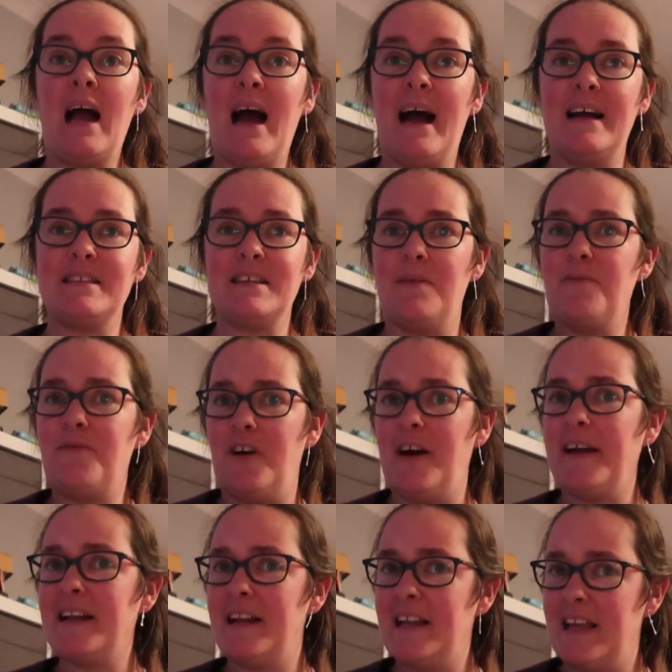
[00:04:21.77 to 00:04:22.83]
and I'm
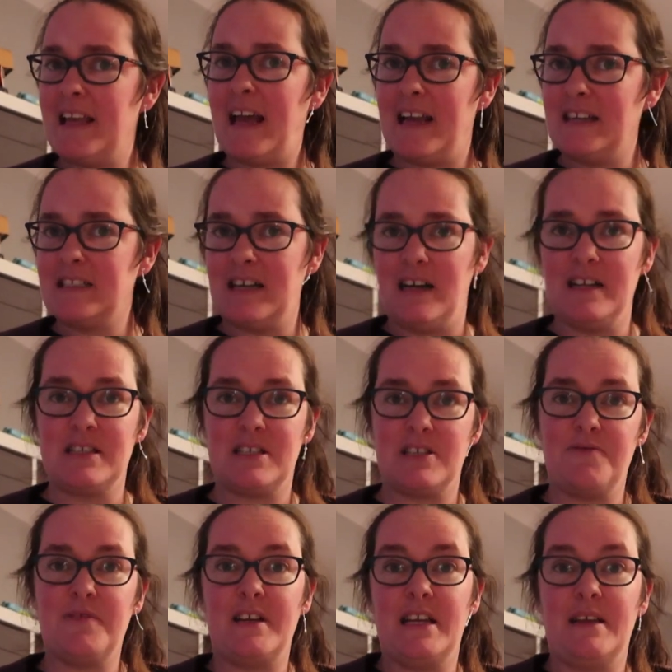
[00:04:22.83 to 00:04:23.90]
finally getting a chance
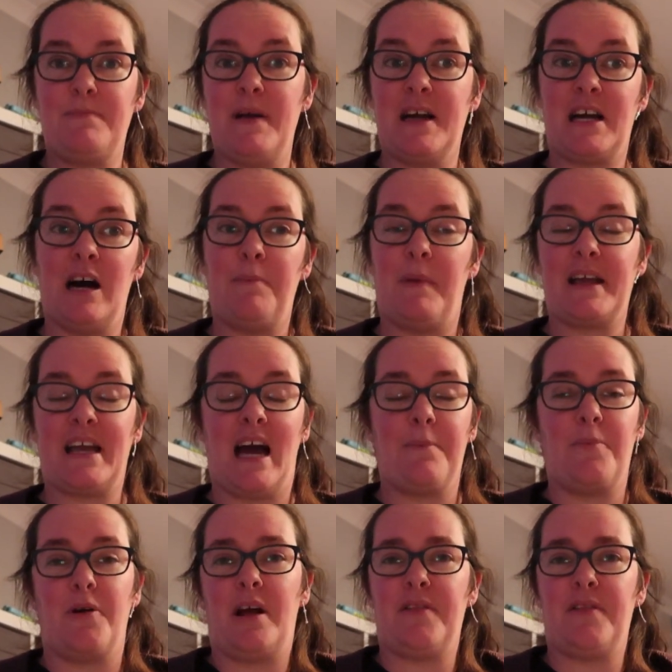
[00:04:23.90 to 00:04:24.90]
to really pick up my camera.